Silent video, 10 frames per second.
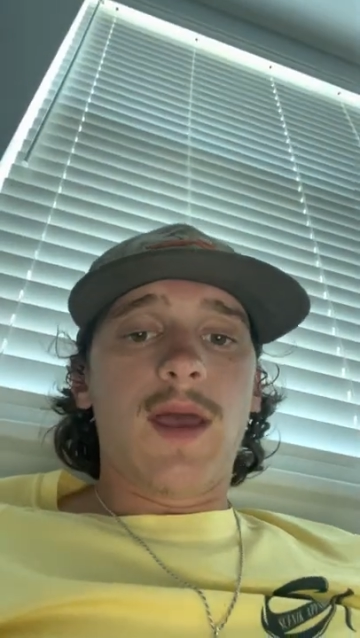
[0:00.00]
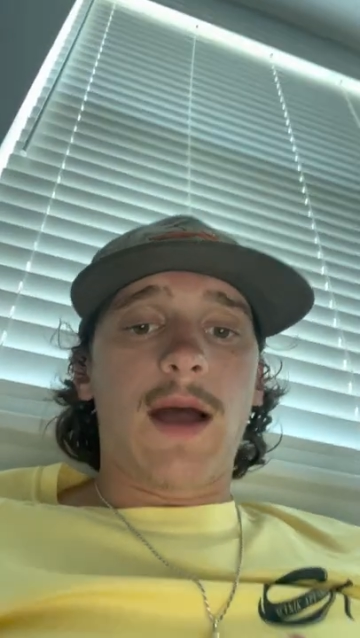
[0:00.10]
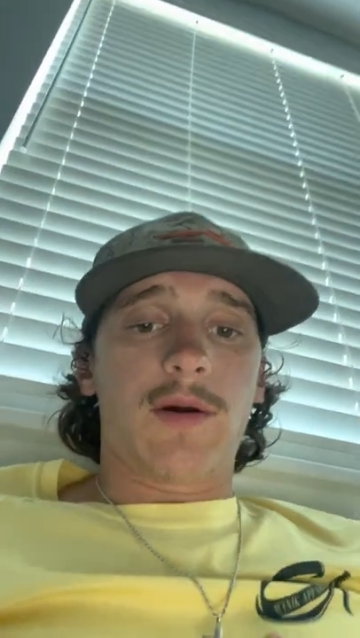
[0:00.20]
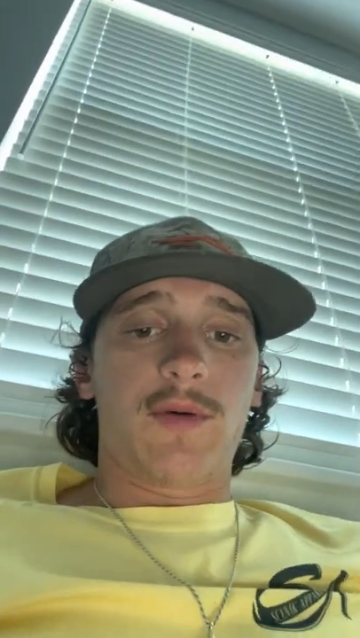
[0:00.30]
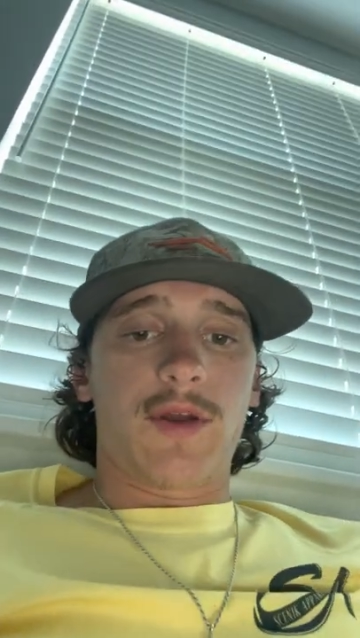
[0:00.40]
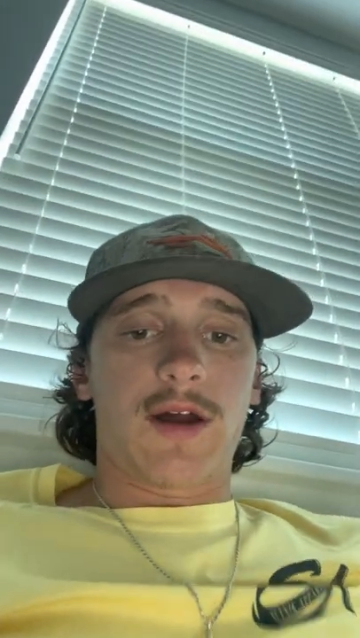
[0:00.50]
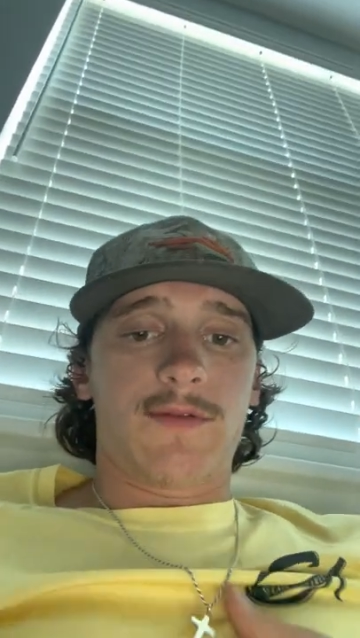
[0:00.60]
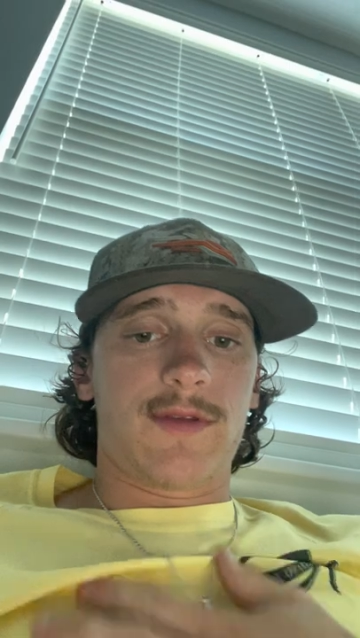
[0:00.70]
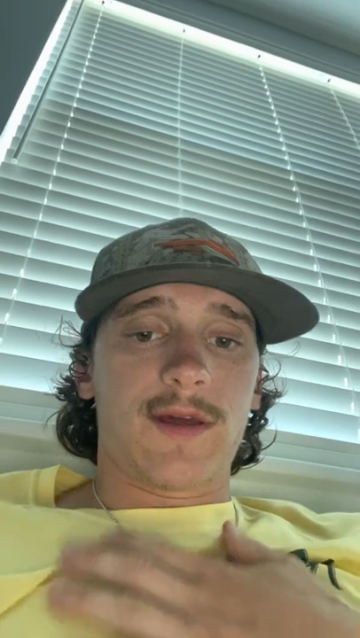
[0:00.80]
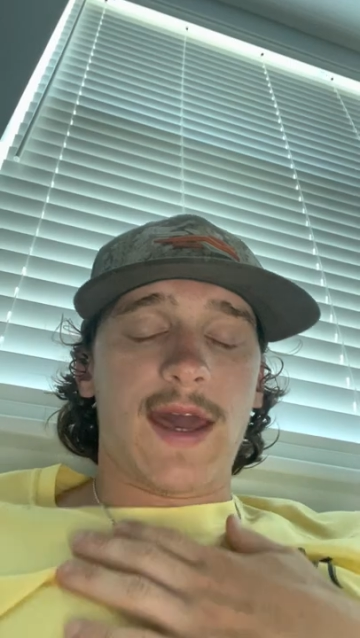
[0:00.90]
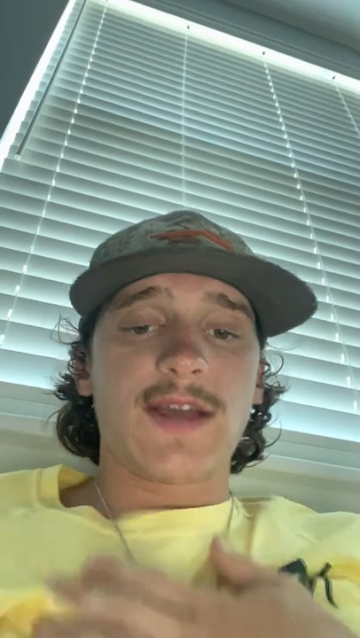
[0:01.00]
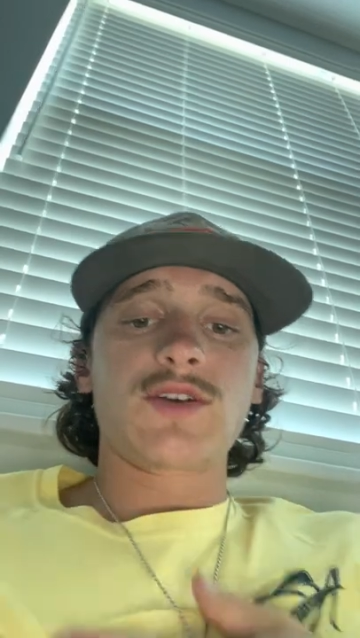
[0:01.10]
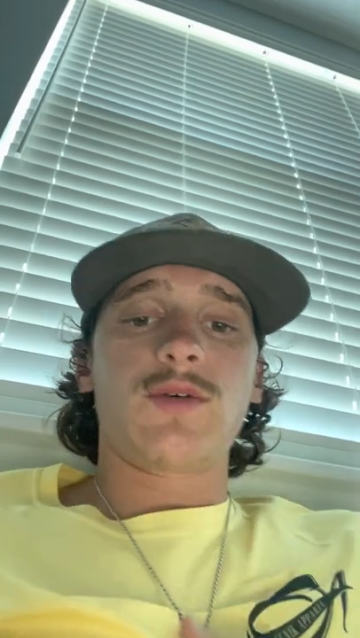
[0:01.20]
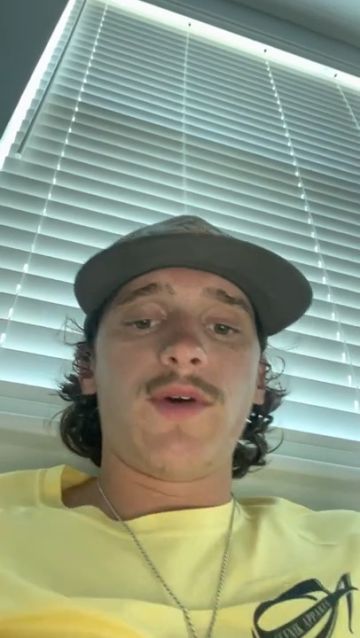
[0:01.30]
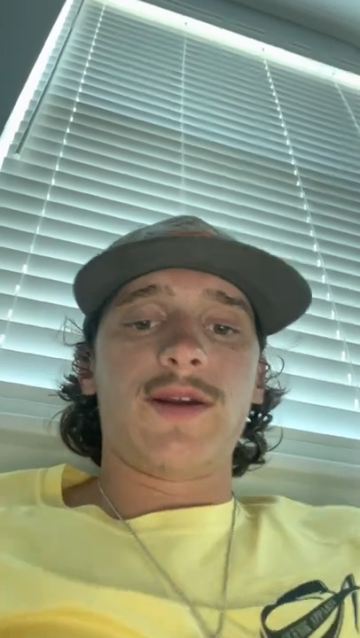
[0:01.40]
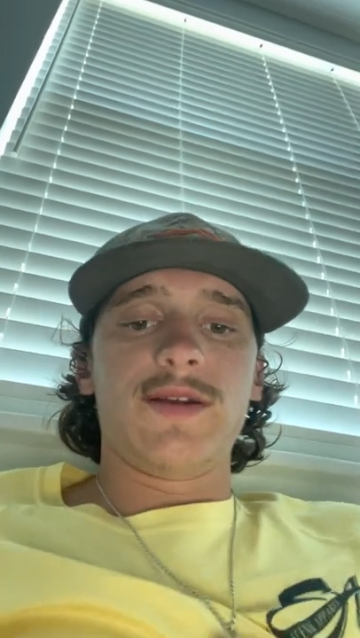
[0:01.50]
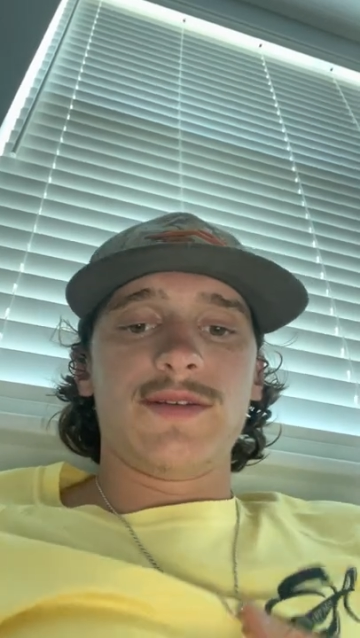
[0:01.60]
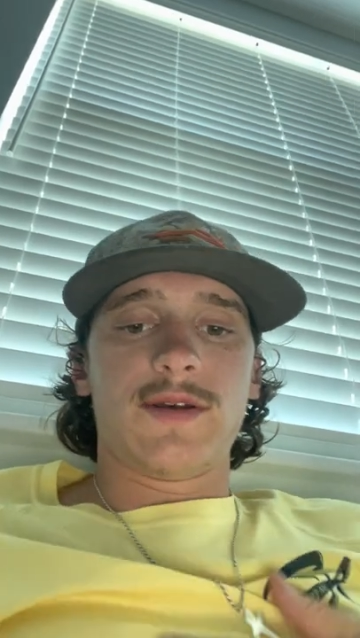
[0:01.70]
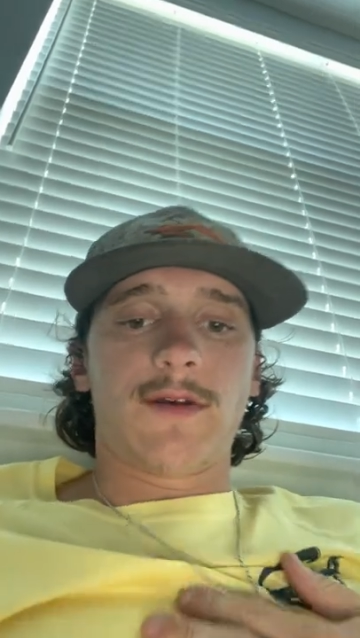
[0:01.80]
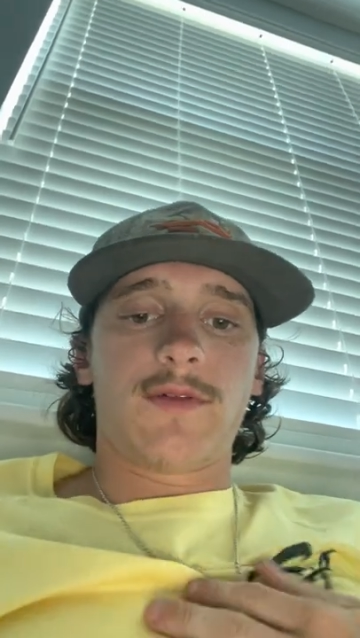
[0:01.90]
I'm going to cover the hazard
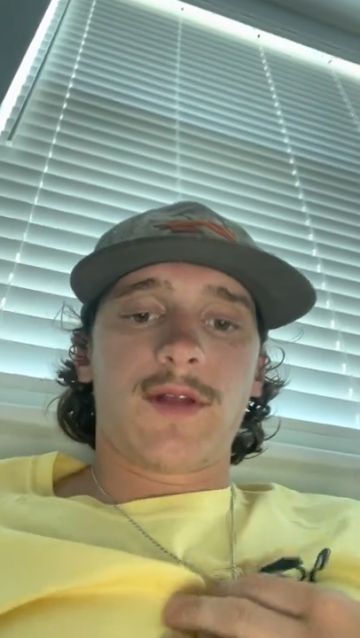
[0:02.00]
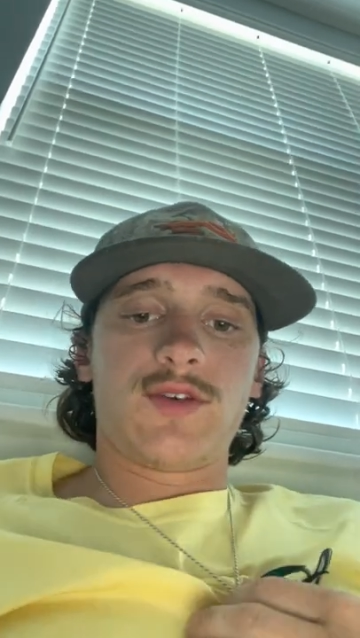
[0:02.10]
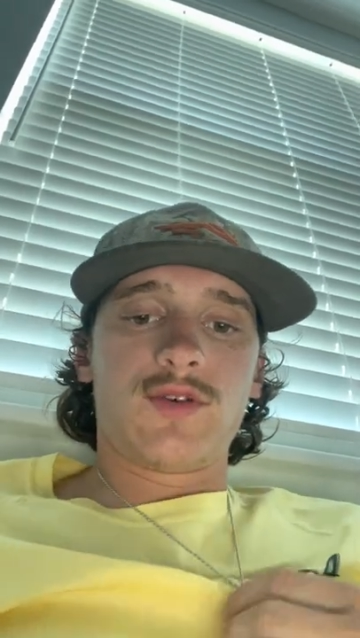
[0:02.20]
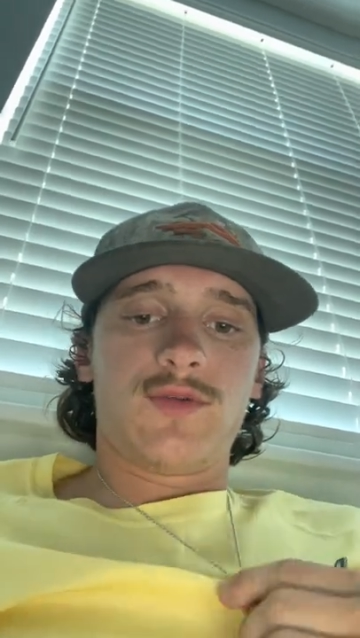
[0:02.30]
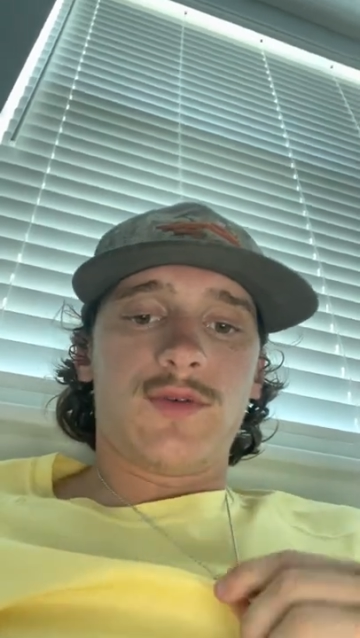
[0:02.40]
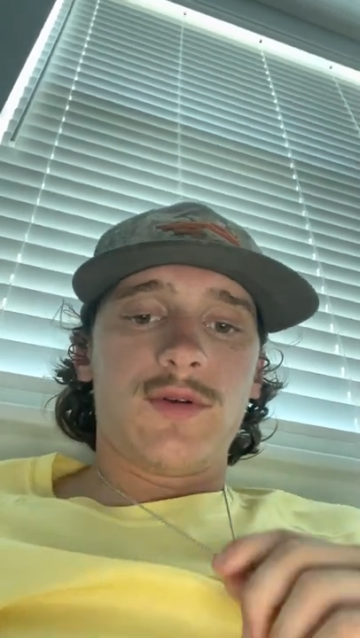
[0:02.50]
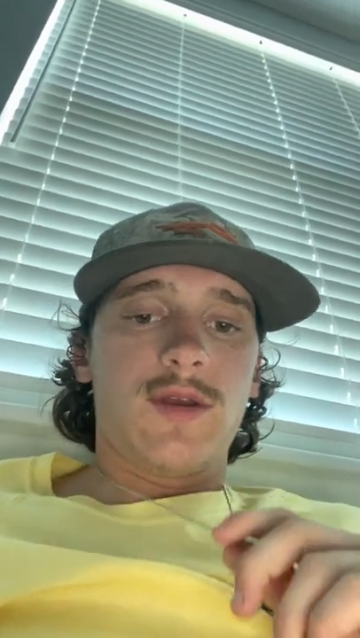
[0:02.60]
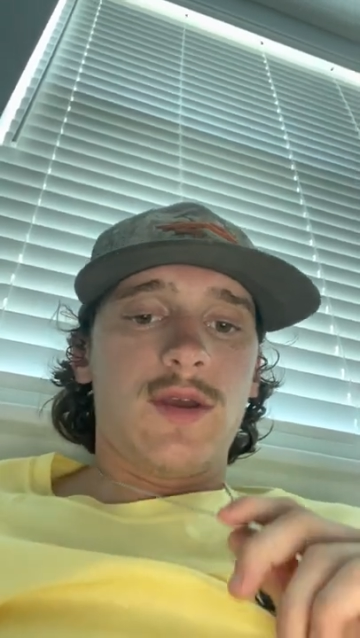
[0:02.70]
awareness of electrical.